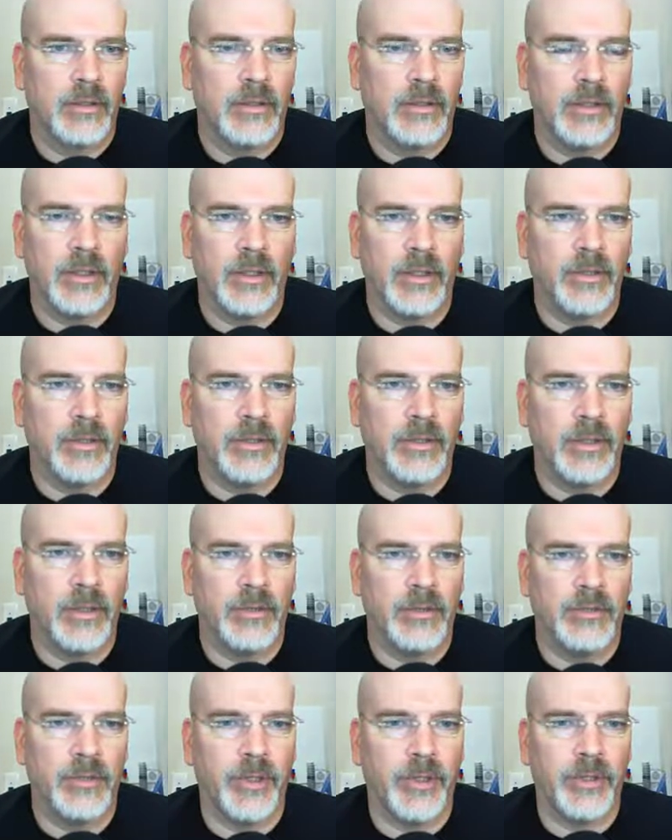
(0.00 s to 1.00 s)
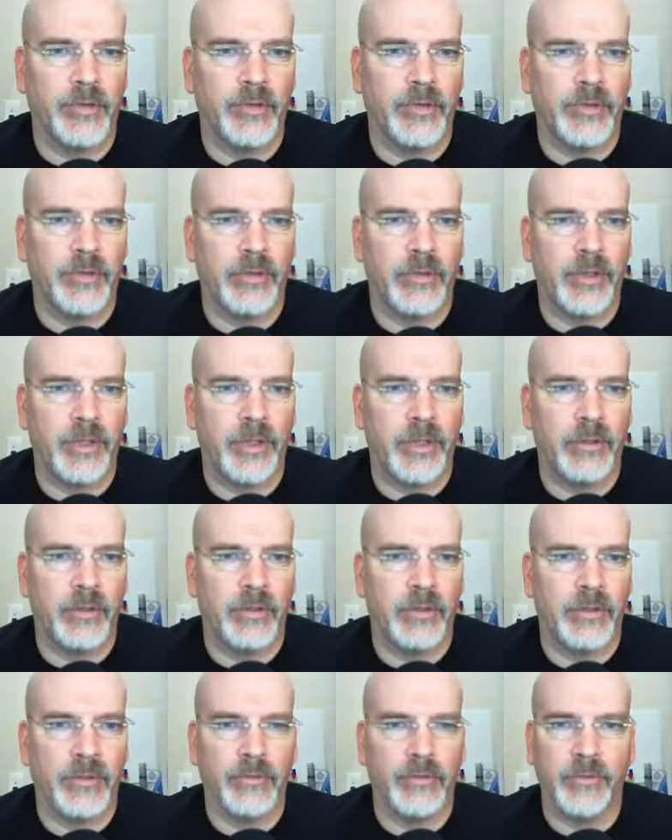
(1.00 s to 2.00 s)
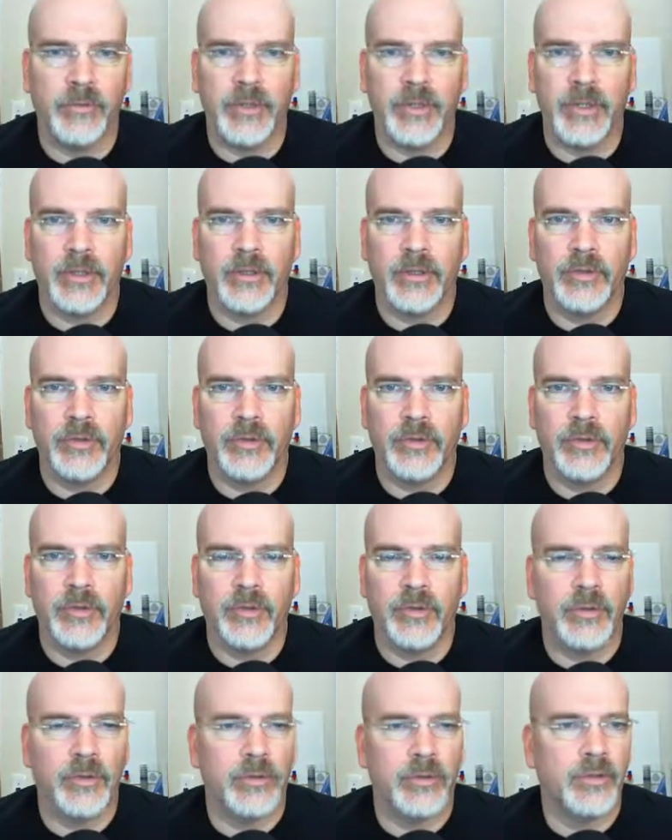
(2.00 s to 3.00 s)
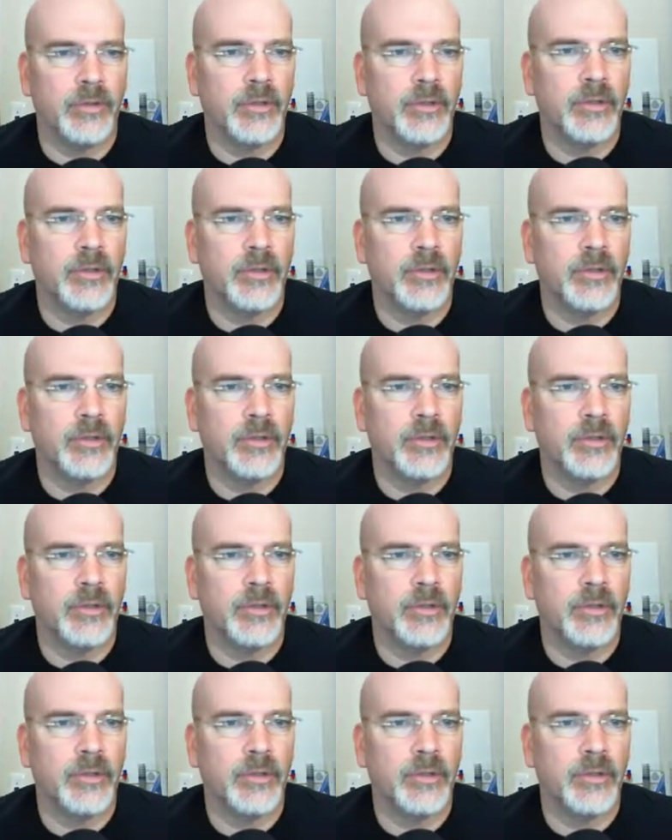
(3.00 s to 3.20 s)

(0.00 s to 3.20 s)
yeah, I don't see an editor config. So